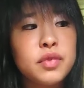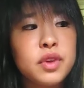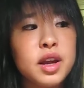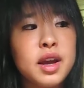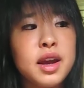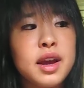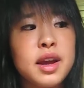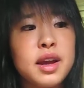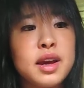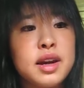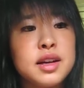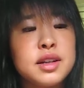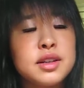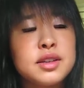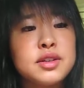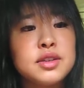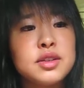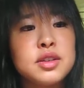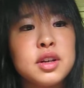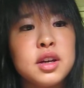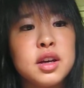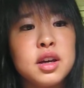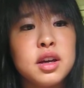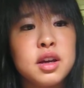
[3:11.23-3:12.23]
And
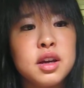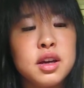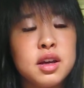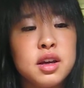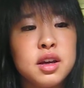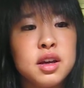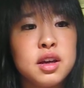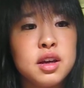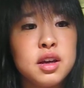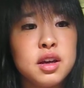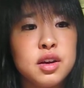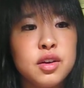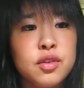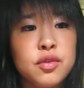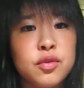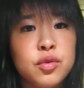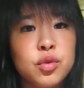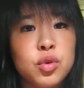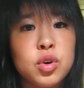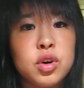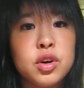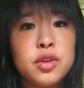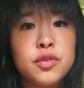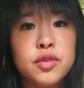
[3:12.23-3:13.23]

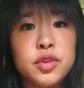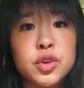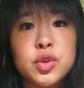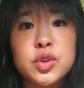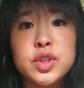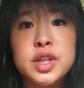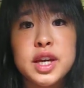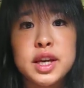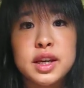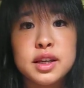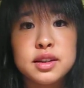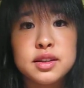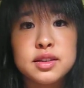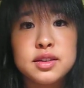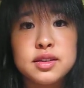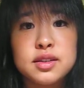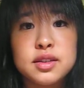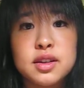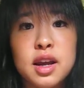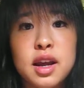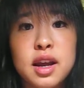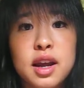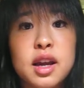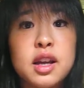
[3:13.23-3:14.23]
for a few
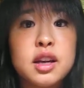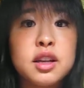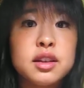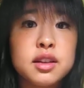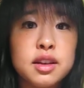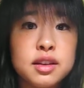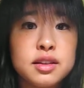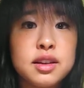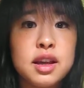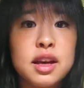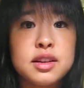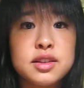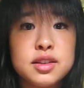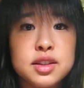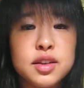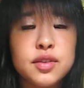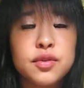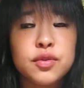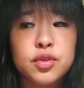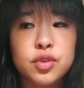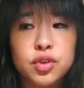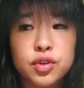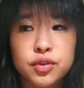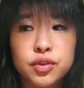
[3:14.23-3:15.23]
days, I kind of let that sit
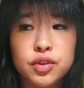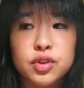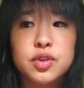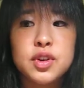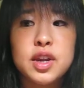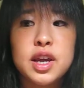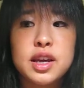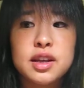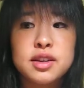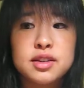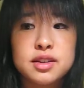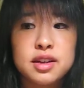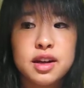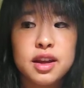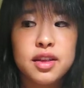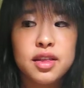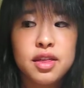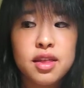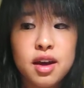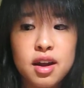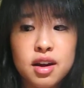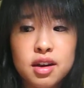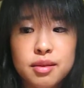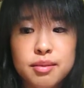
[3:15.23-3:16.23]
for a few days, and I
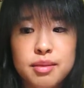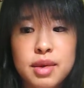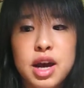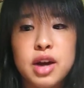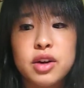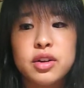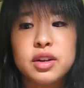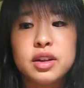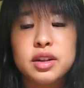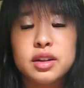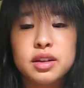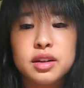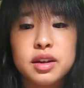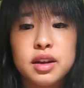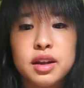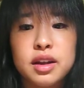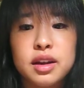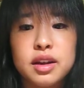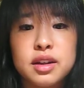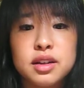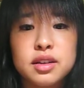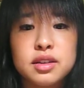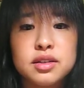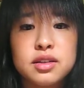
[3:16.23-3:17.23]
thought about it,
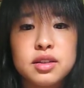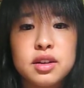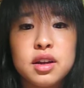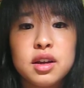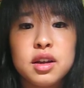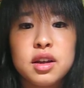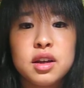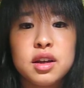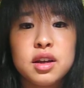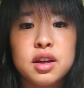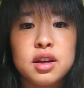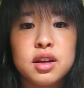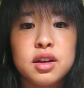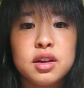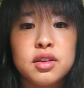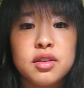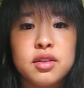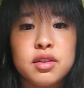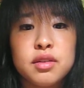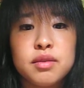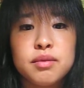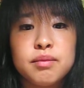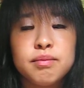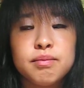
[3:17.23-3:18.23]
and
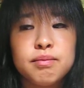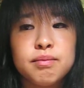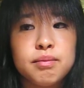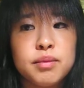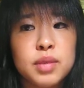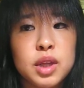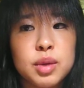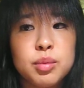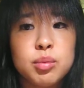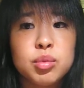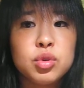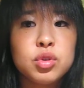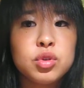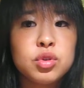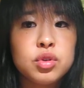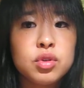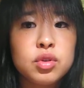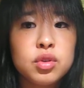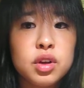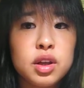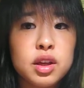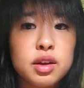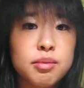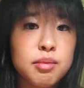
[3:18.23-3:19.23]

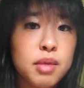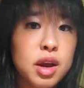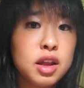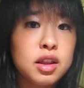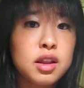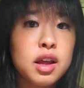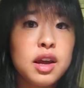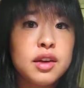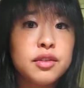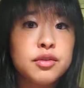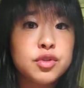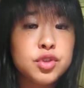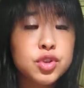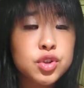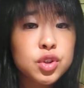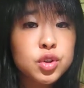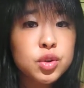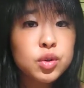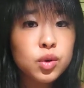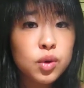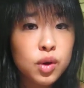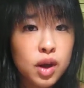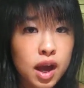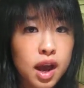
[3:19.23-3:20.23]
people in my life
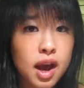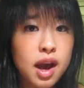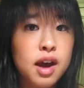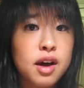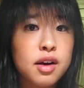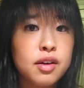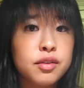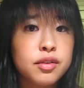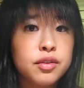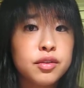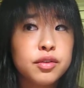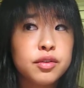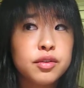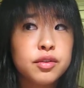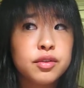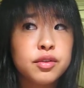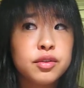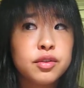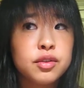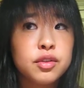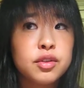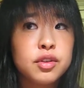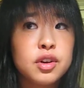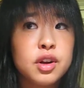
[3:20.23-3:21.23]
do have
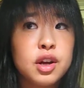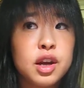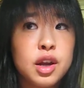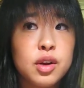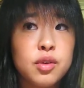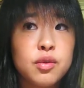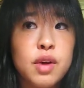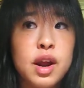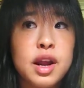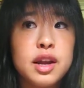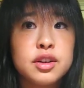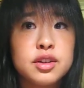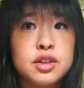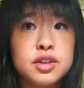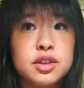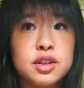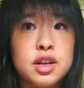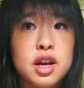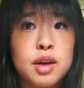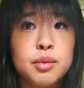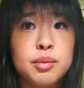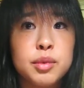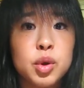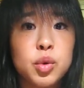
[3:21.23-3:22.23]
a right to
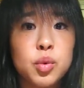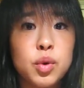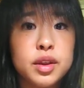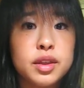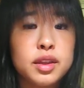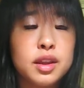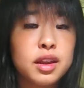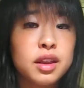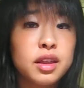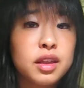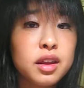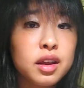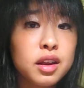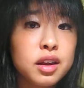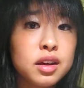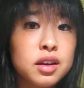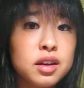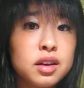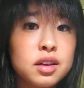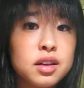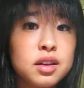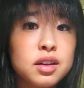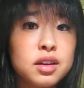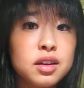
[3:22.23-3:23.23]
tell me what they think,